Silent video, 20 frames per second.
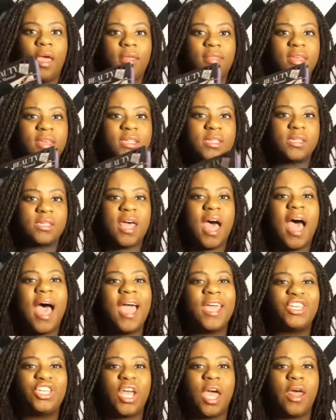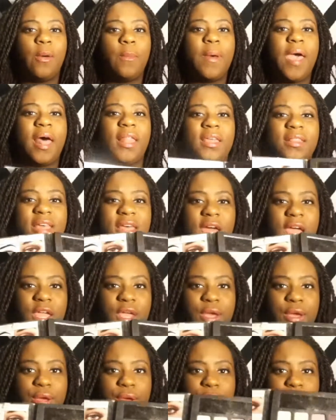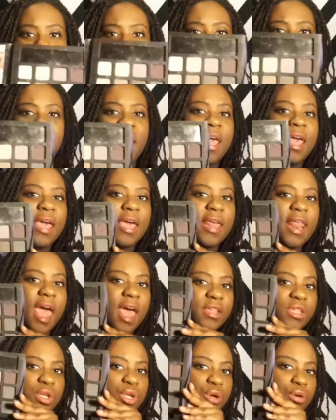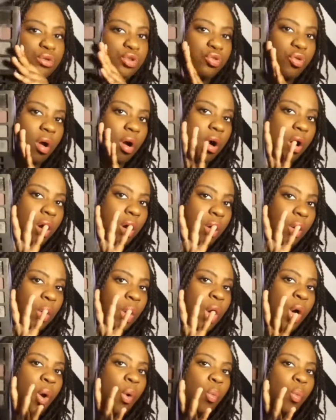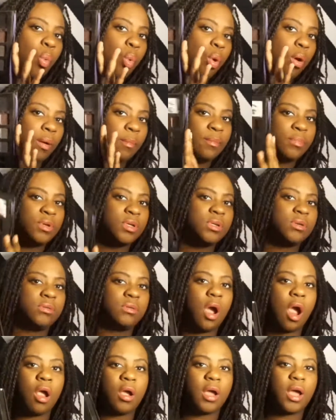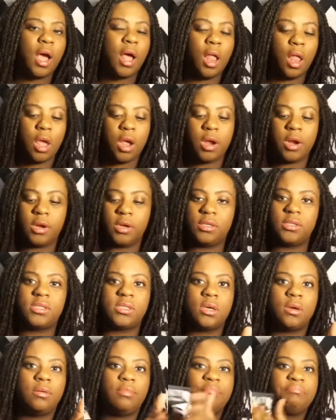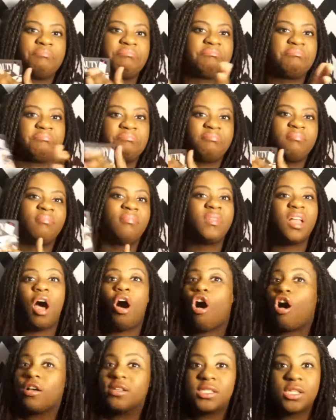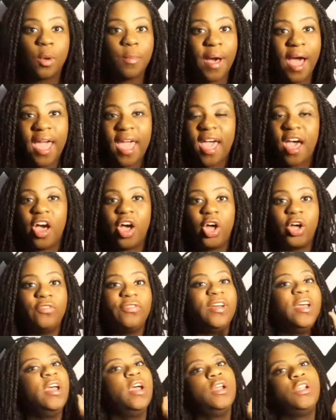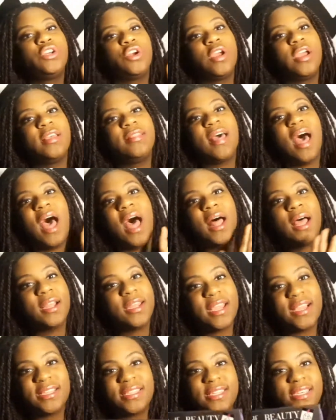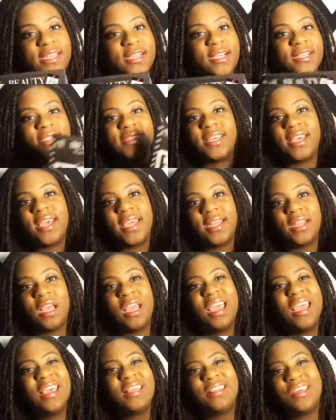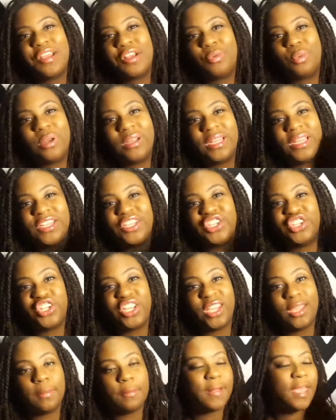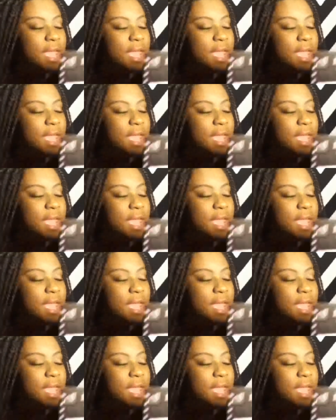This is the eyeshadow palette that I use. It has neutral, warm, dark colors. Also by e.l.f. during the holiday season. They're really cheap,